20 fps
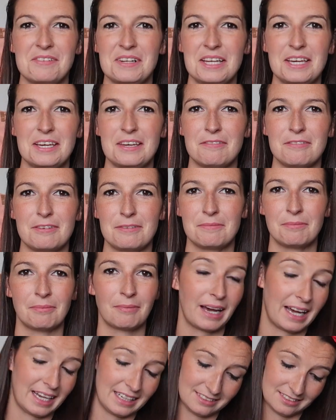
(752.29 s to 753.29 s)
of any of them,
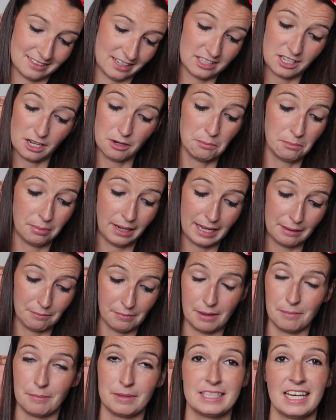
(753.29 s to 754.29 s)
and I don't blame him.